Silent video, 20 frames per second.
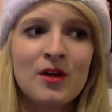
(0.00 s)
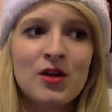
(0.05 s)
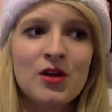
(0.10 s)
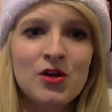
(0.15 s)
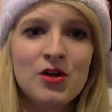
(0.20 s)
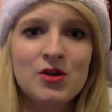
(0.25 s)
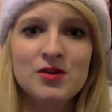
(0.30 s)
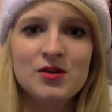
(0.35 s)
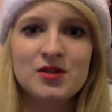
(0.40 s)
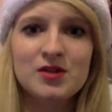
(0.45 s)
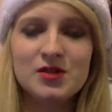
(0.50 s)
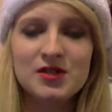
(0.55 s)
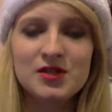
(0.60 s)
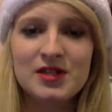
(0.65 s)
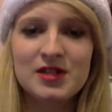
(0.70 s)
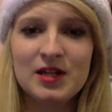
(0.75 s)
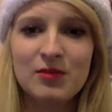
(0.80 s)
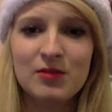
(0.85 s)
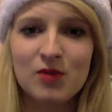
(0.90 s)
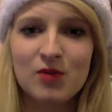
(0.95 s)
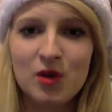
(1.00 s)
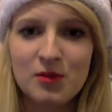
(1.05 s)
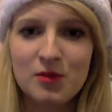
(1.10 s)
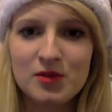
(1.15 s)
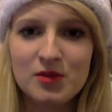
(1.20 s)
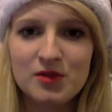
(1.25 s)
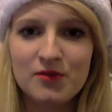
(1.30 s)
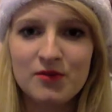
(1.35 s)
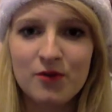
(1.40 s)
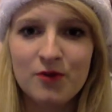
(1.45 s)
you see him come
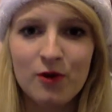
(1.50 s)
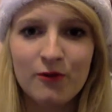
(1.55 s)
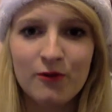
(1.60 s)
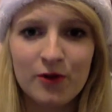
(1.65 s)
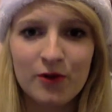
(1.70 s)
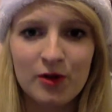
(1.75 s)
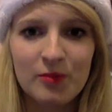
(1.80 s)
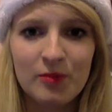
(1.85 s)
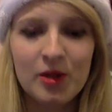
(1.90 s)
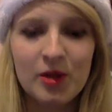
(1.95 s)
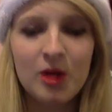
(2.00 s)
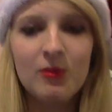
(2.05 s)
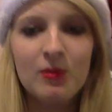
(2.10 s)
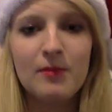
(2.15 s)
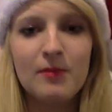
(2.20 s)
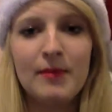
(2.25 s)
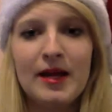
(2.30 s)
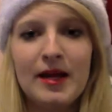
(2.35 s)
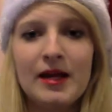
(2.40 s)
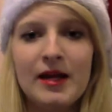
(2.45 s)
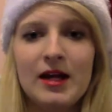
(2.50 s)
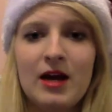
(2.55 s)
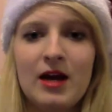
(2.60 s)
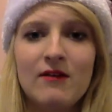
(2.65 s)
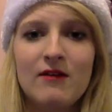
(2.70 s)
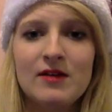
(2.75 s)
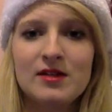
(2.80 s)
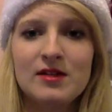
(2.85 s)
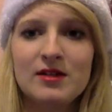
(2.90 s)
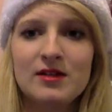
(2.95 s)
to the forefront and become a main
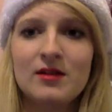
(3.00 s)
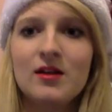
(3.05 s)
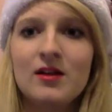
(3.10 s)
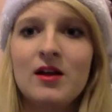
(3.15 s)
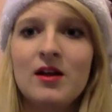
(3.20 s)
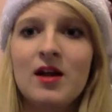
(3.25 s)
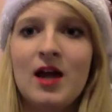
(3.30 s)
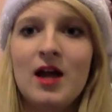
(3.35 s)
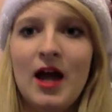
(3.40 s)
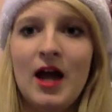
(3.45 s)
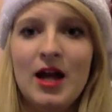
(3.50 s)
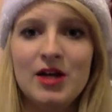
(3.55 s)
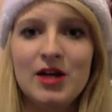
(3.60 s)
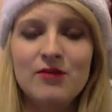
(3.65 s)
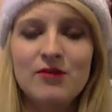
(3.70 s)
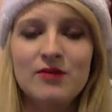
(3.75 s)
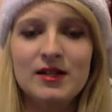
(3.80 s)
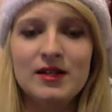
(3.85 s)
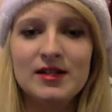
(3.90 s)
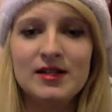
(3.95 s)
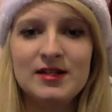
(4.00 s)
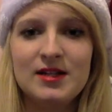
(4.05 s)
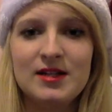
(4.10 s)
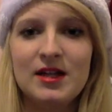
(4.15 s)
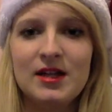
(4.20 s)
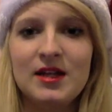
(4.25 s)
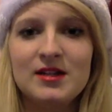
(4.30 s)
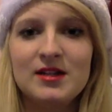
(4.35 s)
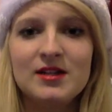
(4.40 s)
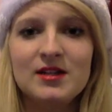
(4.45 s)
character, and you really
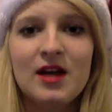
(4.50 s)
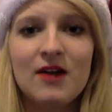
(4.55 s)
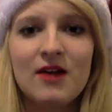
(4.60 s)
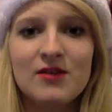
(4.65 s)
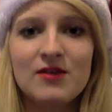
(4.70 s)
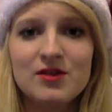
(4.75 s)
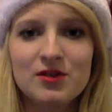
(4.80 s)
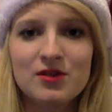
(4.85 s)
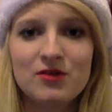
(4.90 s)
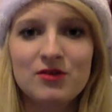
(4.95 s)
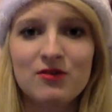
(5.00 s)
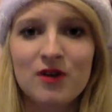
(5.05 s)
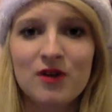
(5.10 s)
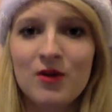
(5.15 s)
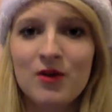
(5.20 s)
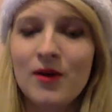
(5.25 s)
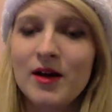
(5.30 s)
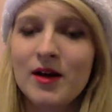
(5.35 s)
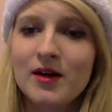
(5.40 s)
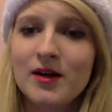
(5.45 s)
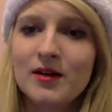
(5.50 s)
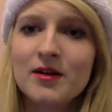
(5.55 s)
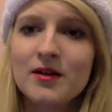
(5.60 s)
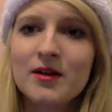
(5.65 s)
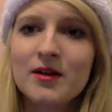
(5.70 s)
see his character grow, and